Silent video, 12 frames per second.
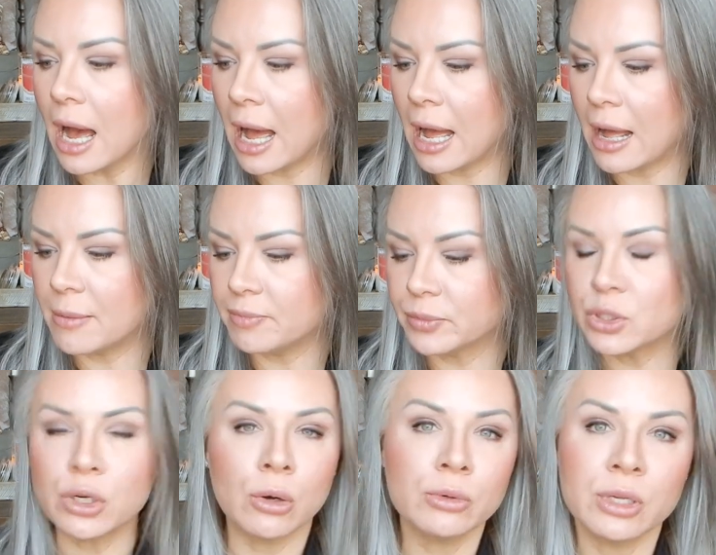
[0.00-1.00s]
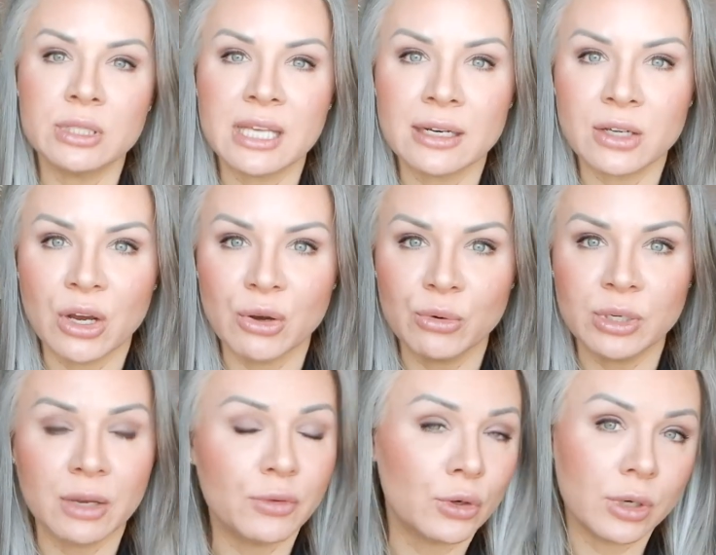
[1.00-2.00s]
Um, don't use that code
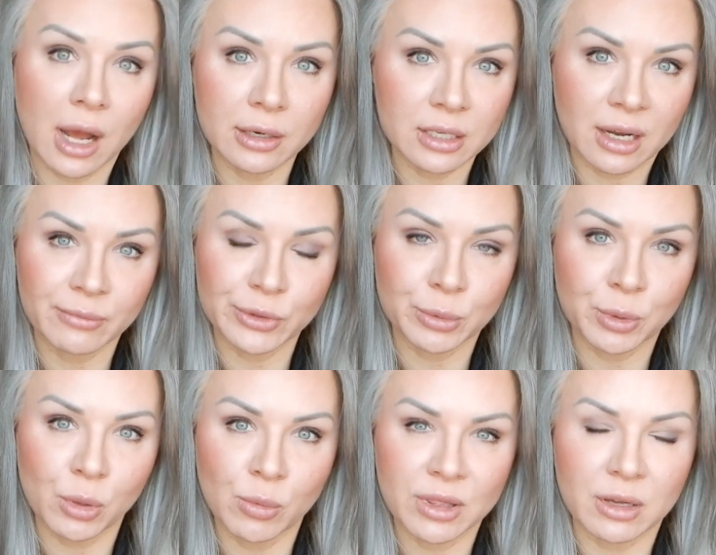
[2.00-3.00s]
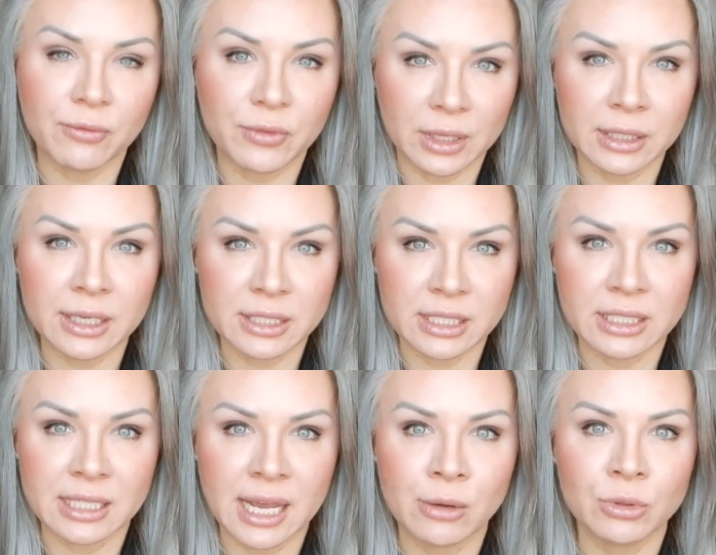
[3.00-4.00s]
if you're not comfortable with affiliate
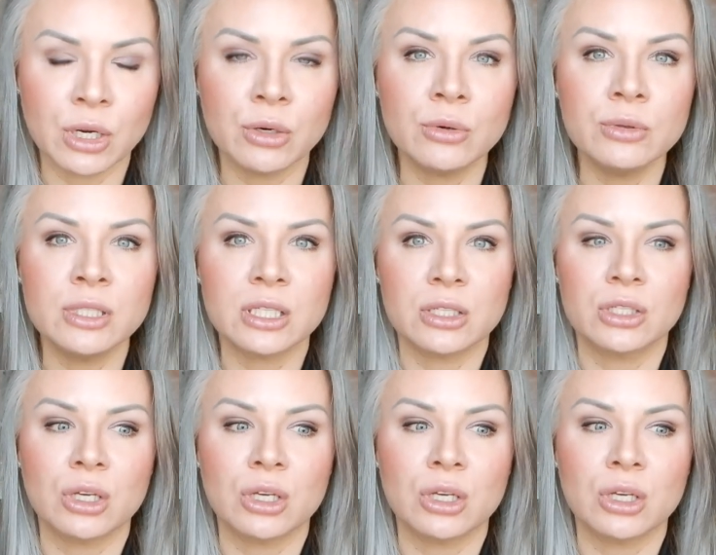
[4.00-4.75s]
discount codes.